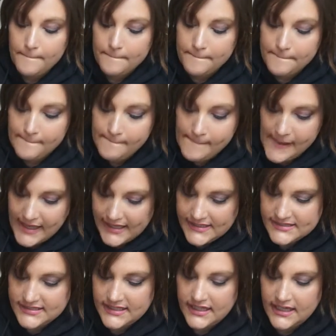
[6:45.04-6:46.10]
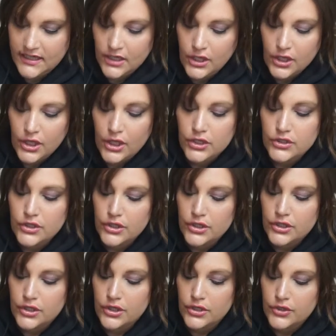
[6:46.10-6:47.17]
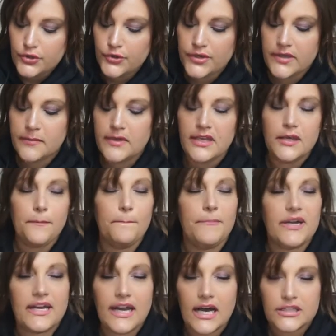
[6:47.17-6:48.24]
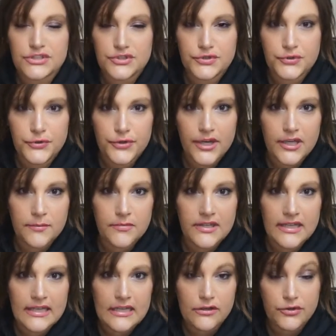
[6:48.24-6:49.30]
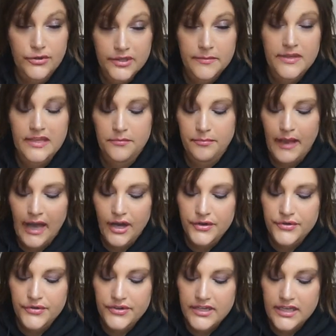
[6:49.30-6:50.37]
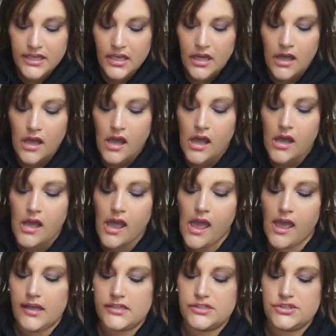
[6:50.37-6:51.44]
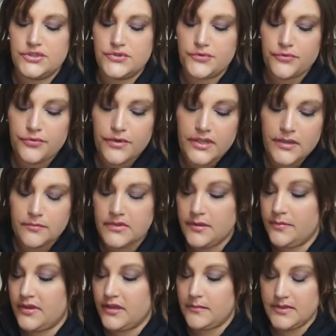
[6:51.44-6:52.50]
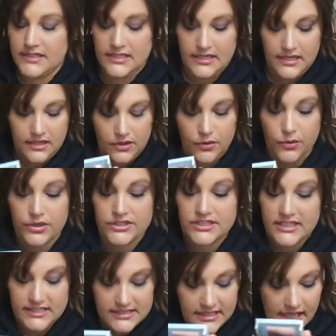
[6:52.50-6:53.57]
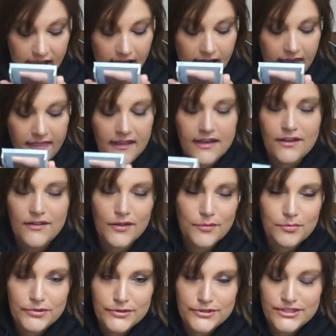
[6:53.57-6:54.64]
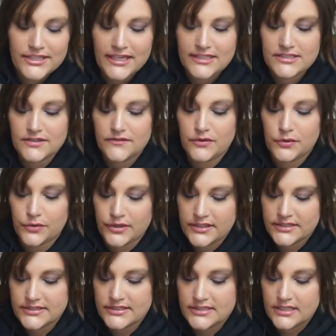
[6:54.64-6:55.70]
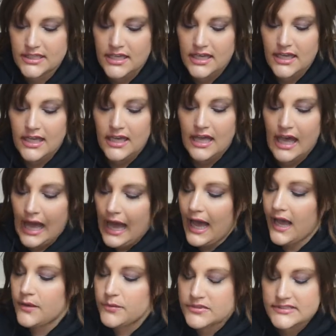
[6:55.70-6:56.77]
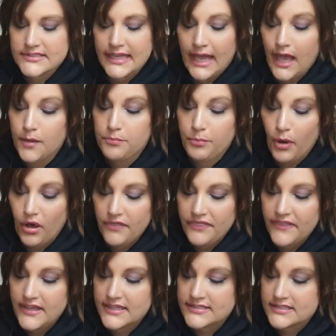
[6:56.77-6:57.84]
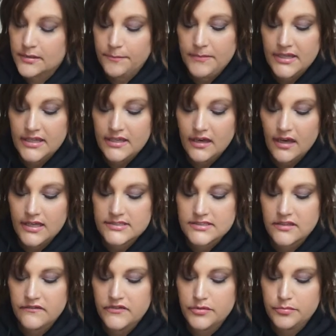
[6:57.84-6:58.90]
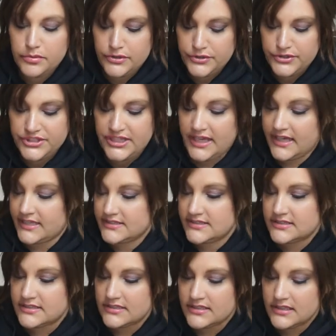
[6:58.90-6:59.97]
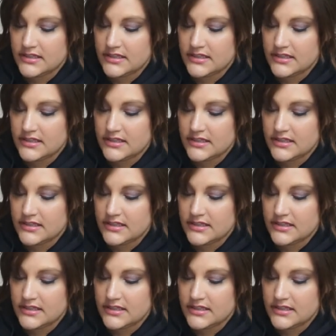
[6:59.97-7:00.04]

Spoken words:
amazing. Creamy, but not too creamy and powdery. Extremely pigmented and gorgeous. And then the blue shades, of course. I will say I bought this because of the blue shades.